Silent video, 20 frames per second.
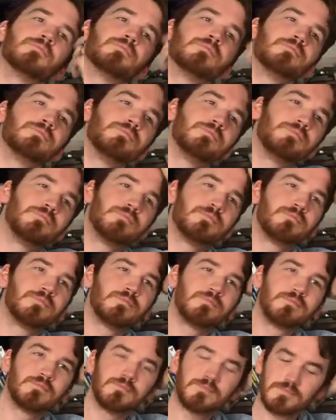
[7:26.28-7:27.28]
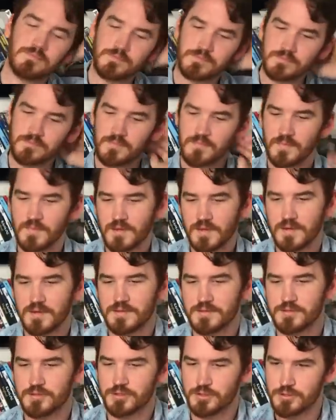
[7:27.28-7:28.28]

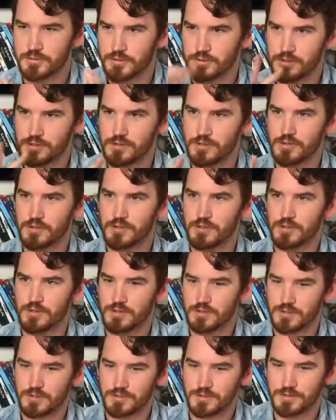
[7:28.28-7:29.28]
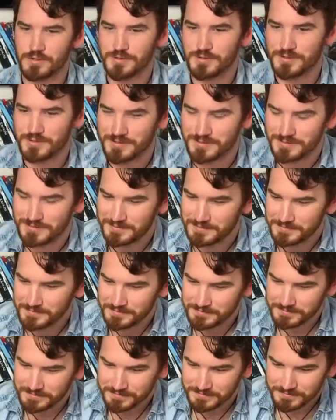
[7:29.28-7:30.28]

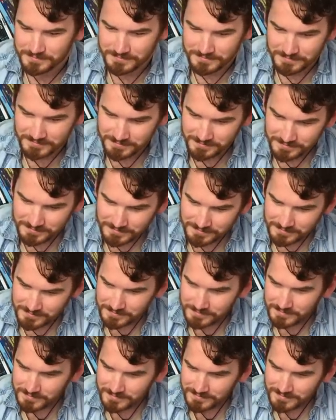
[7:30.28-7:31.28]
This person isn't speaking.